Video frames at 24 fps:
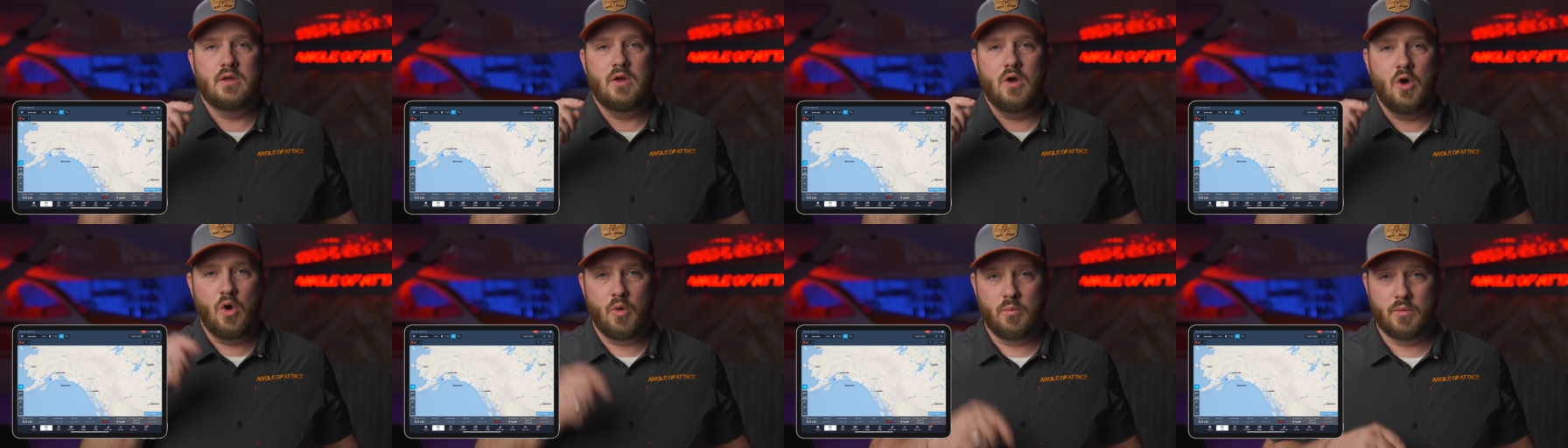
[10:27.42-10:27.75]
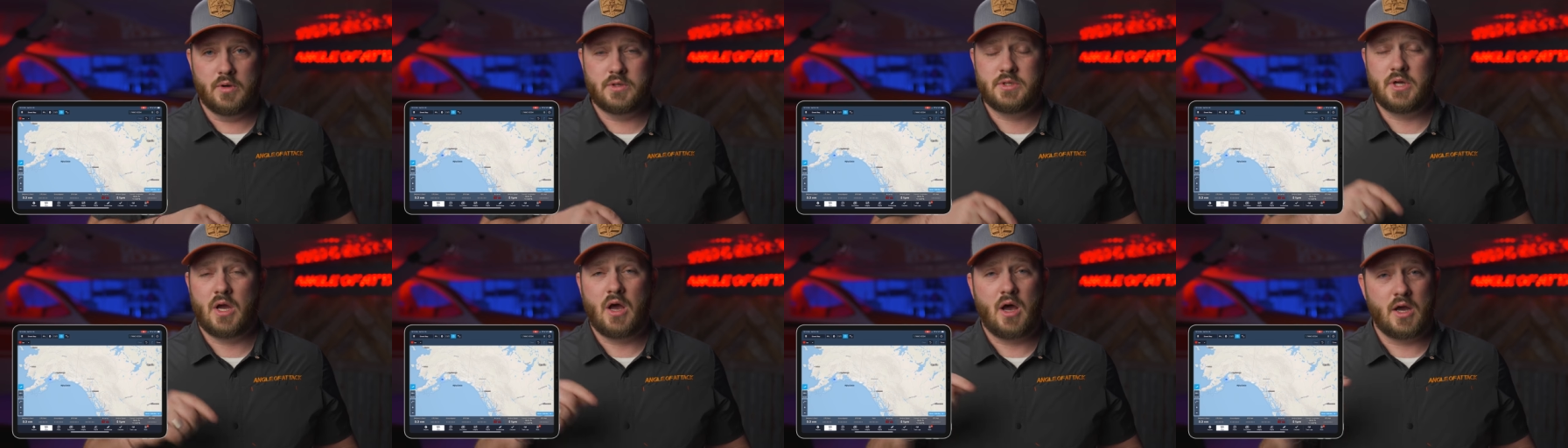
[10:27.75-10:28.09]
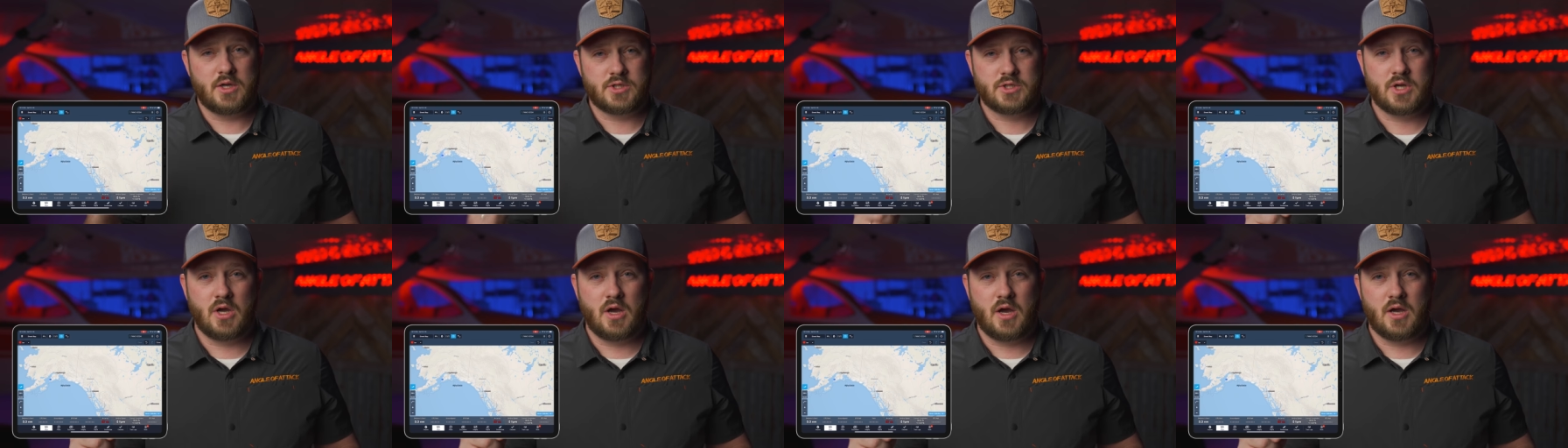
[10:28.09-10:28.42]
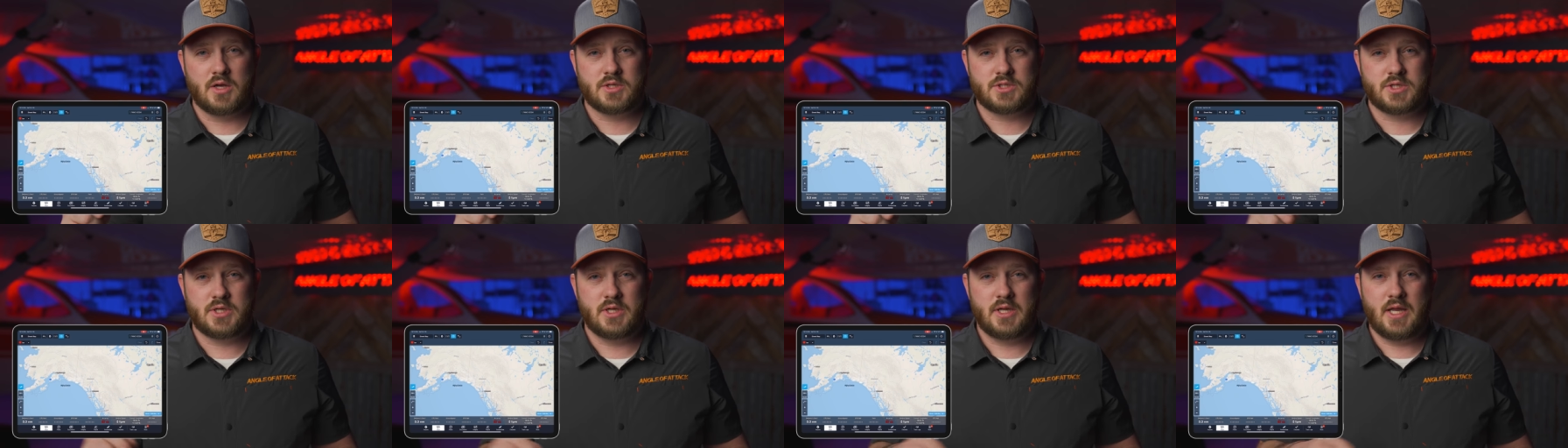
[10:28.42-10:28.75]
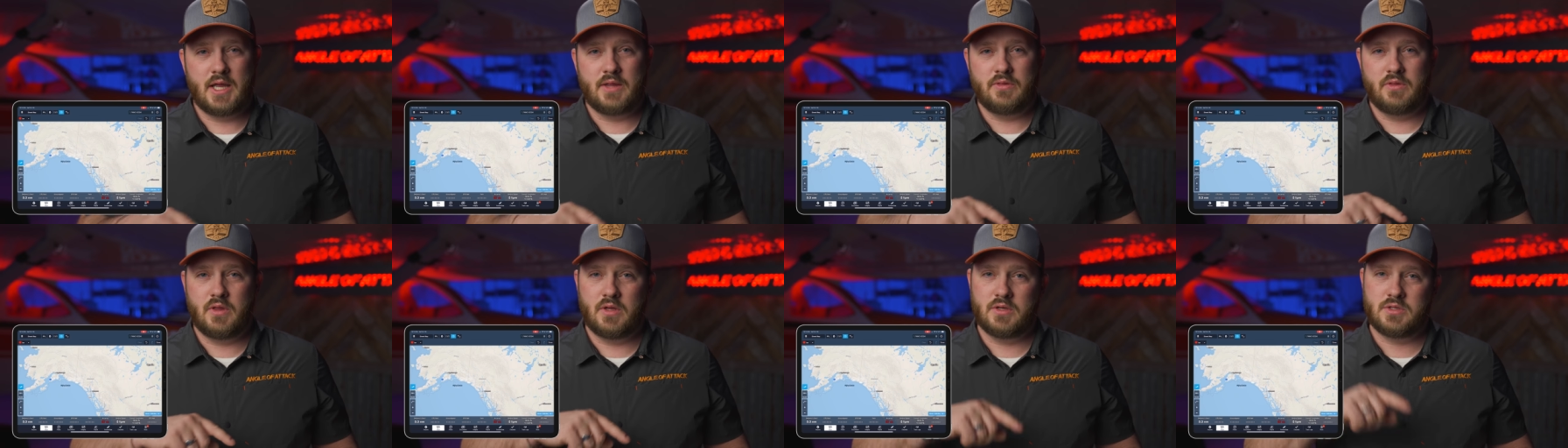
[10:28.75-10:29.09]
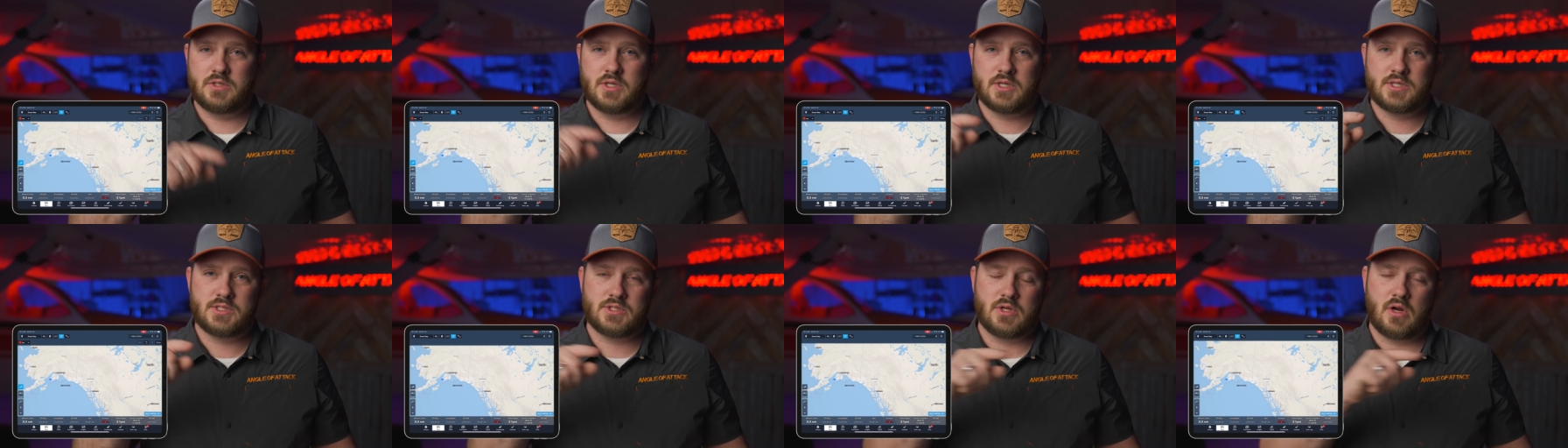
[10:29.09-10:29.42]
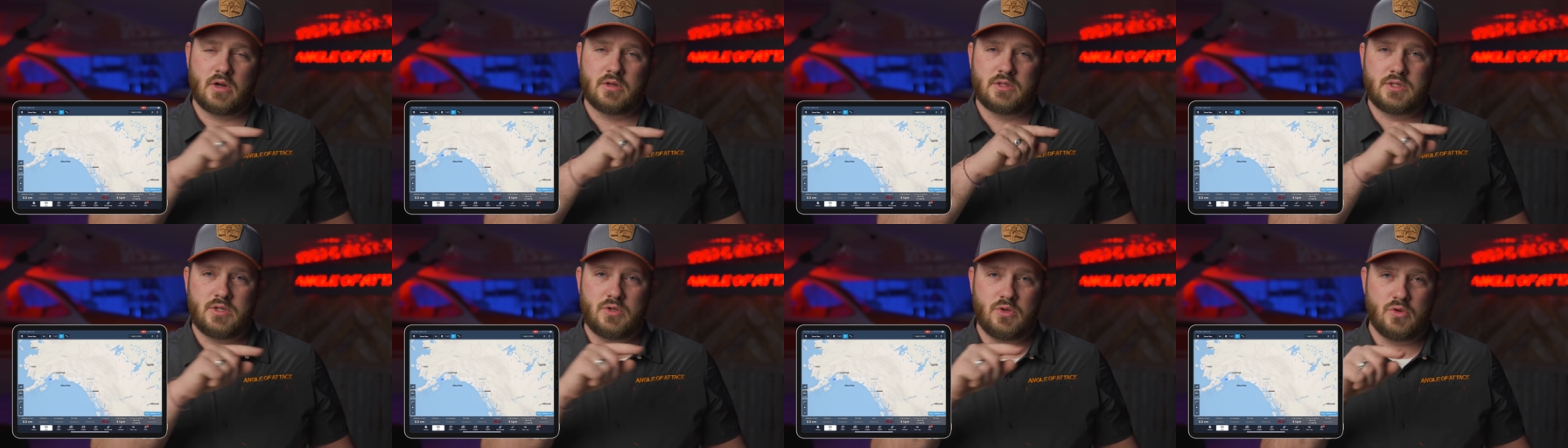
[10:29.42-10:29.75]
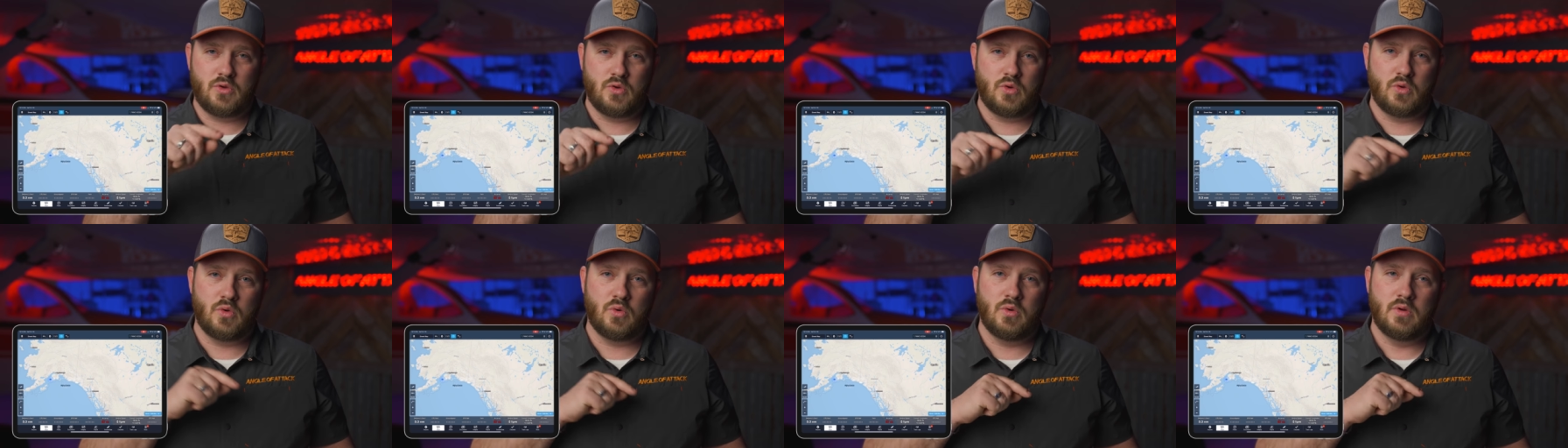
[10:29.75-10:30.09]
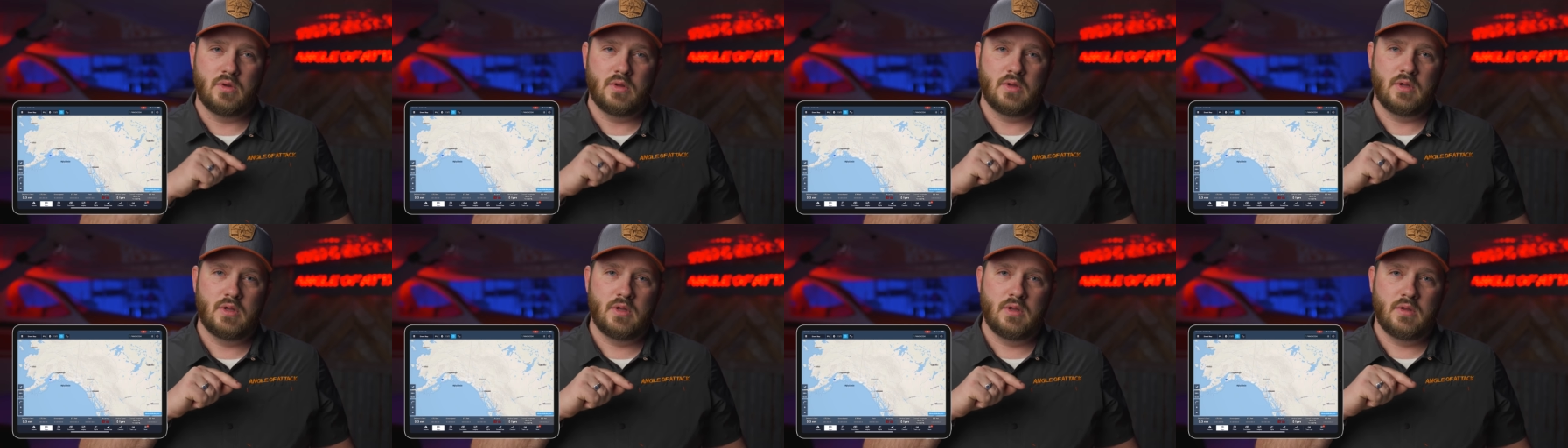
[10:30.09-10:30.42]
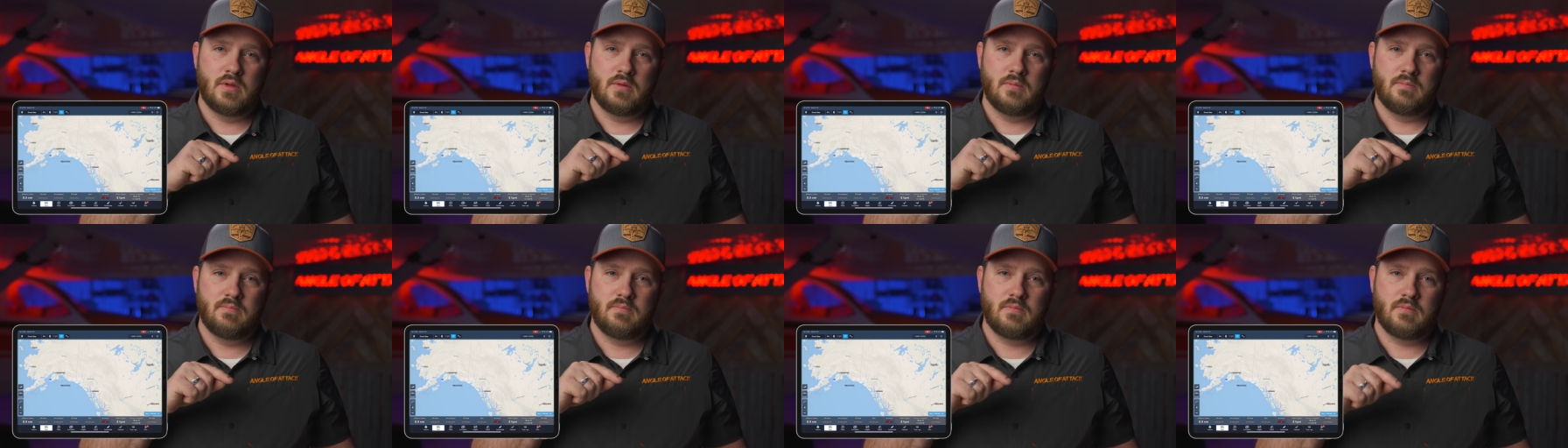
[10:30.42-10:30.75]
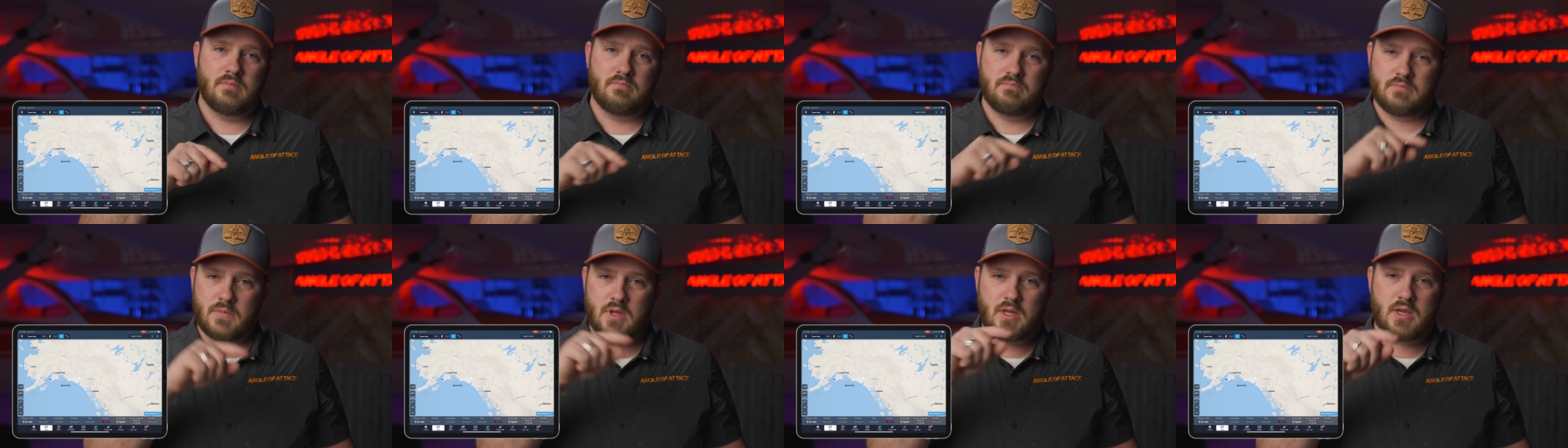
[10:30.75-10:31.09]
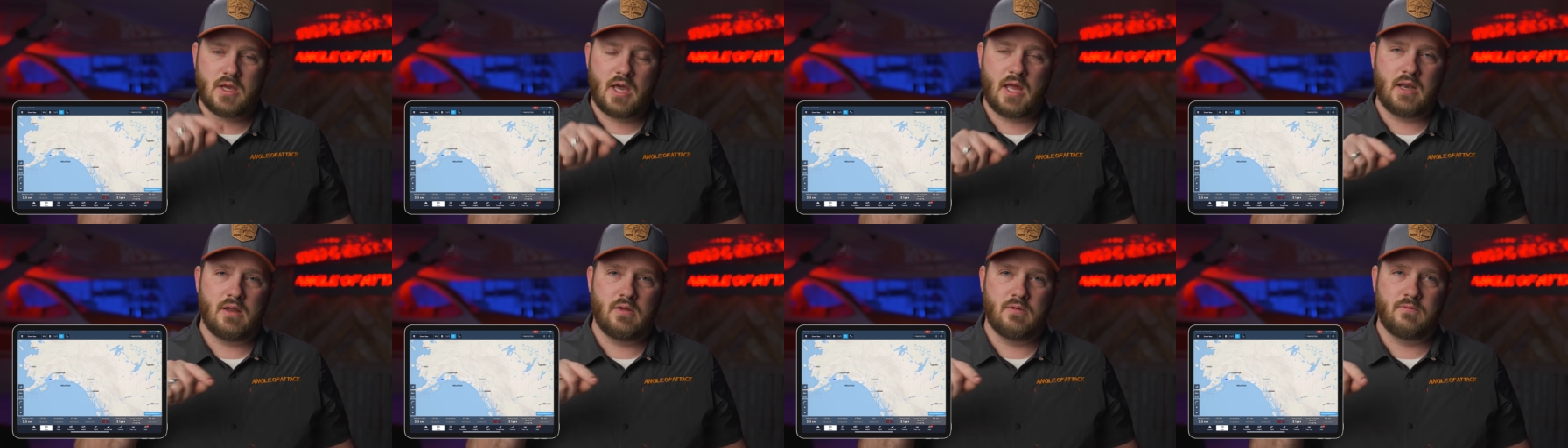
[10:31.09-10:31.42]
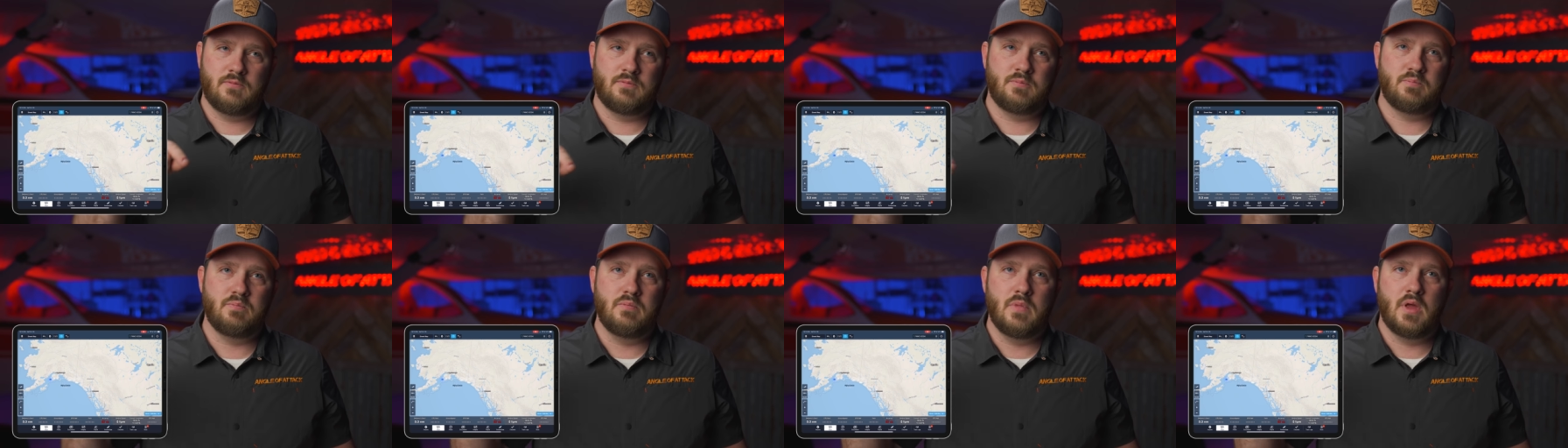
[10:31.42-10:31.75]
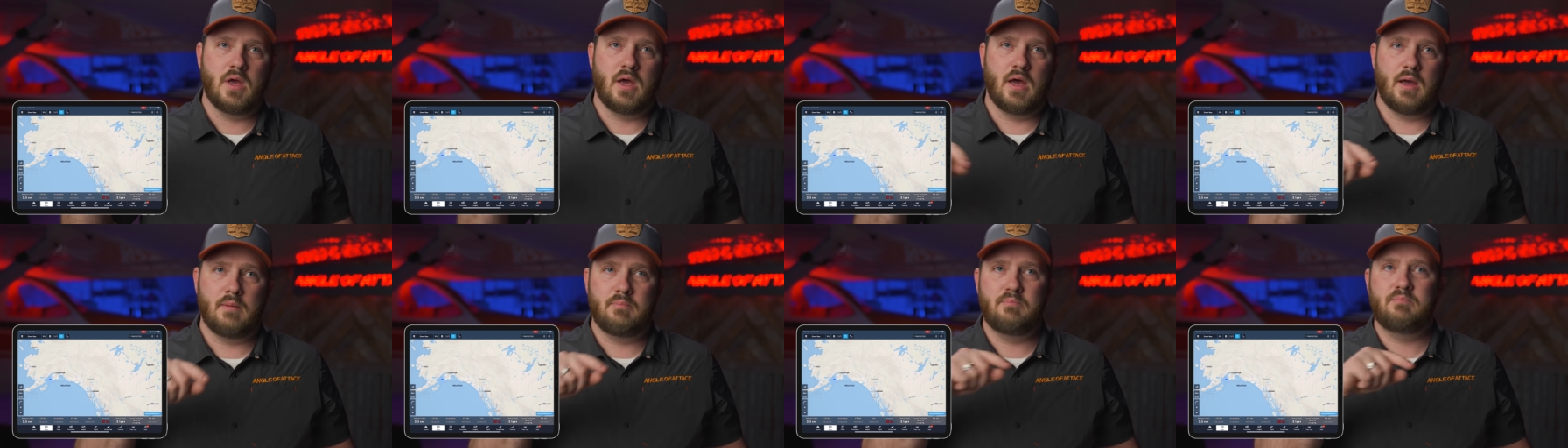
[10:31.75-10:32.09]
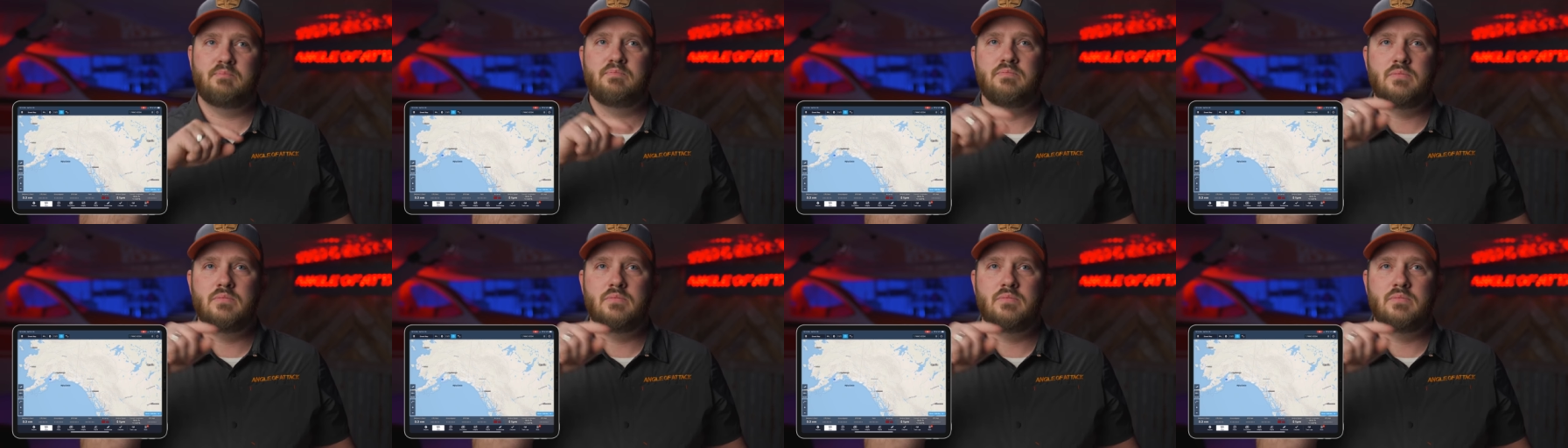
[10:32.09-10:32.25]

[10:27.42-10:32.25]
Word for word: Homer to Oshkosh, and then just start to kind of uh,